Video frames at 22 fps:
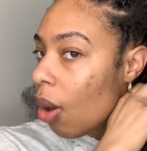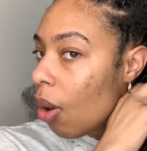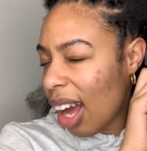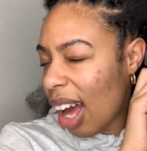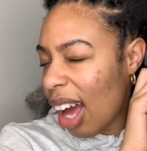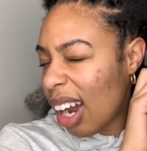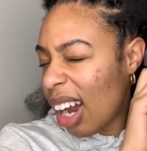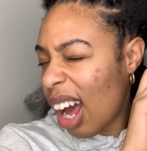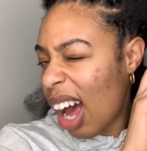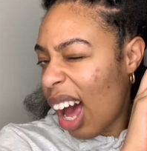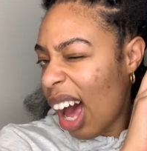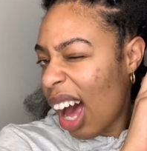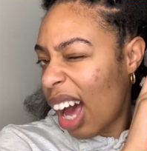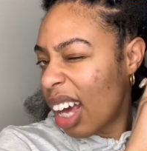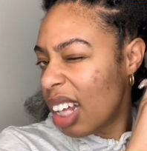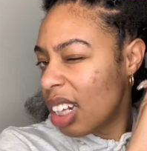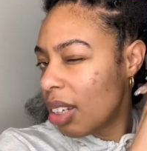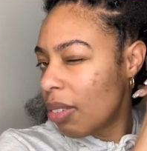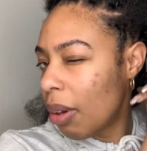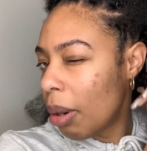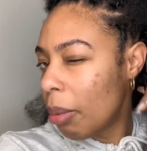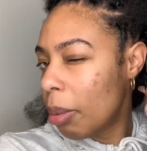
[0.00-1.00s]
kind of
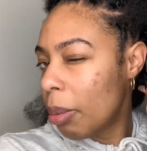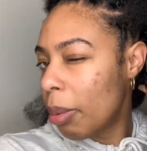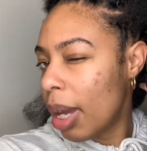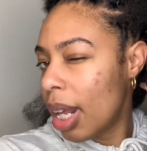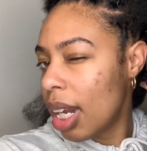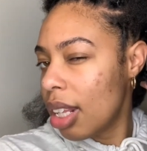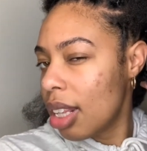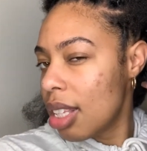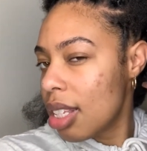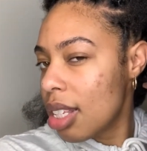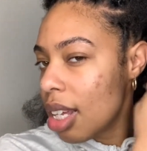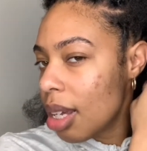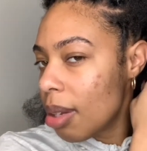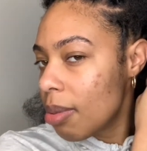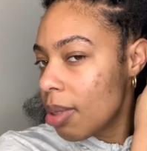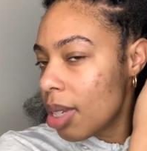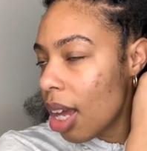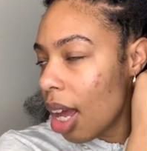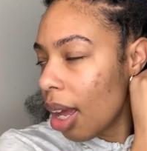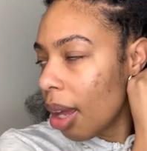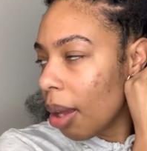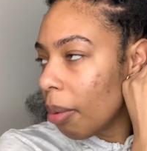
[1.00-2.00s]
hide the rubber band at the same
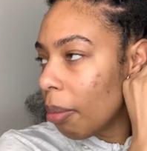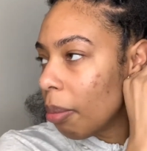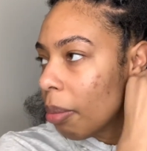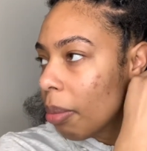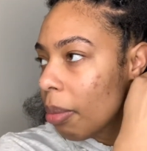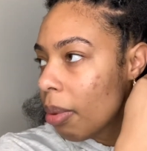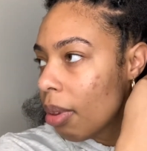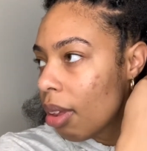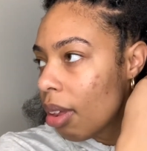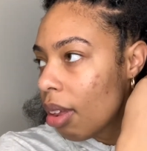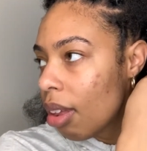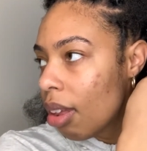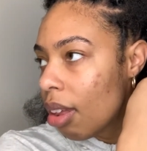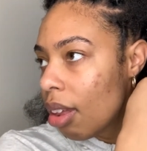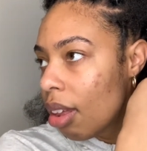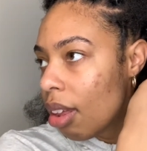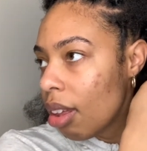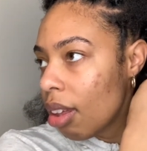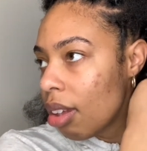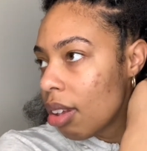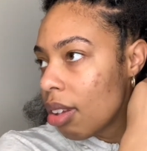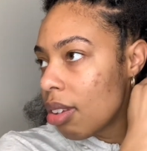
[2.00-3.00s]
time.
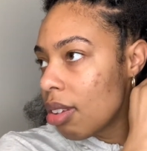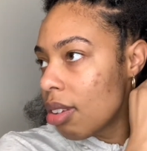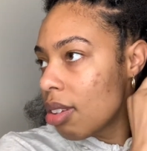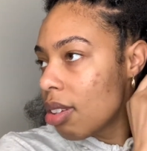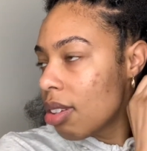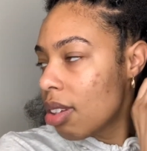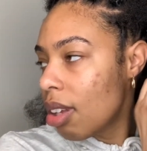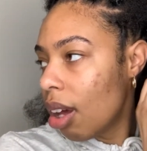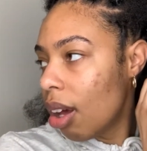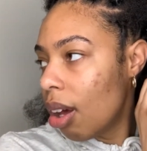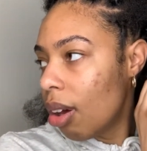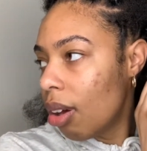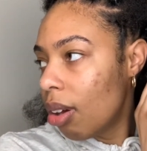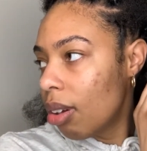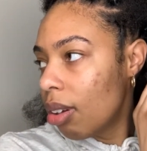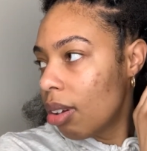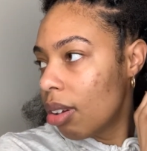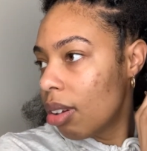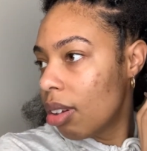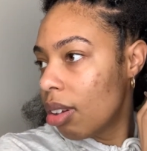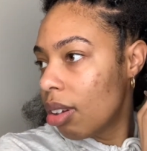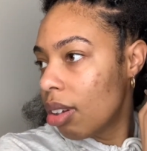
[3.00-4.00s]
So
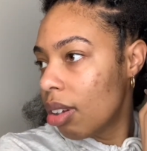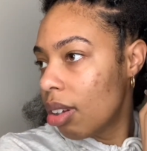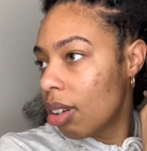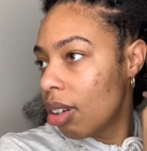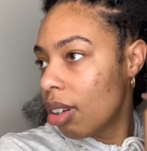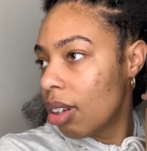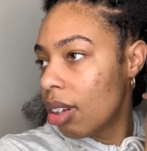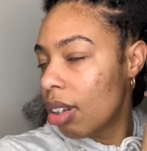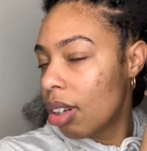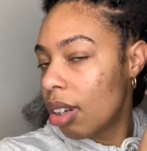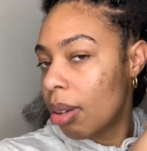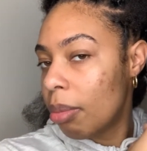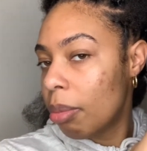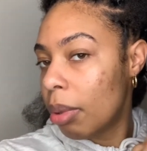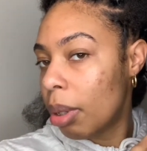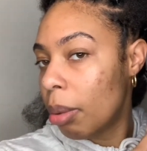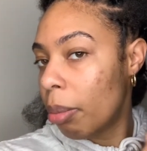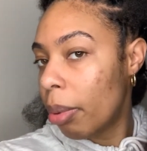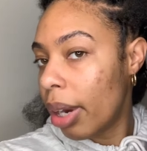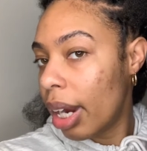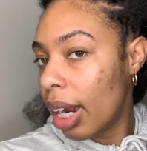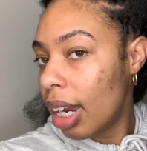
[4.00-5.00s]
I'm
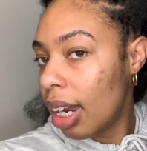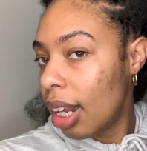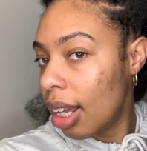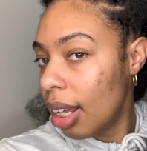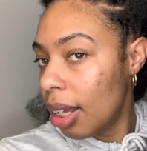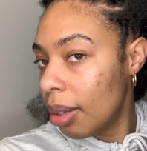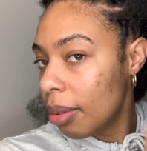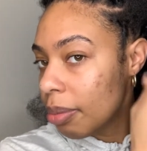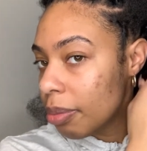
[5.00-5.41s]
gonna braid it.